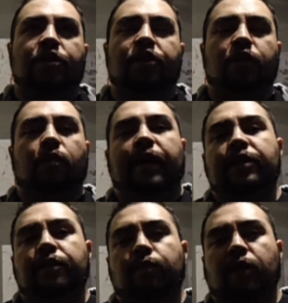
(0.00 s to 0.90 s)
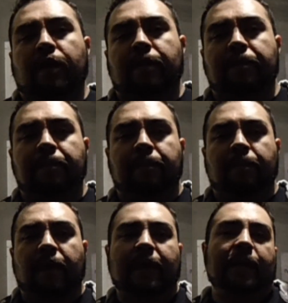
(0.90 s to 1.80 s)
generation where
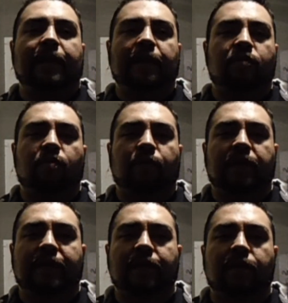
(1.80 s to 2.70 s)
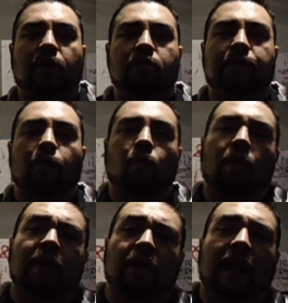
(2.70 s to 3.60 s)
a lot of kids were really into the Ultimate
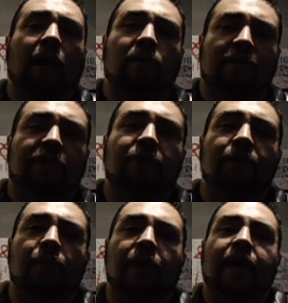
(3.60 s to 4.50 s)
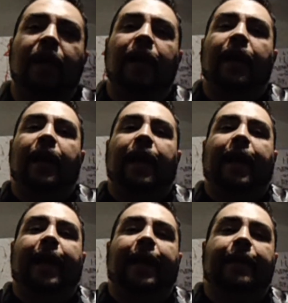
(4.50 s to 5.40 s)
Warrior, and I was too.
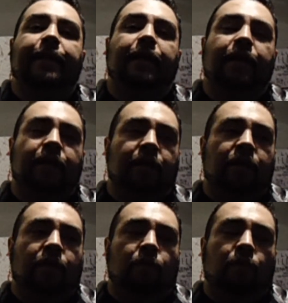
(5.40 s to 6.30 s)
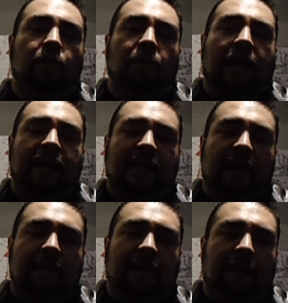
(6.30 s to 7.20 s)
And we were at
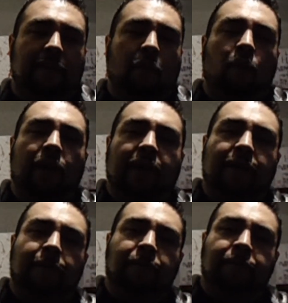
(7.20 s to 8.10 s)
that point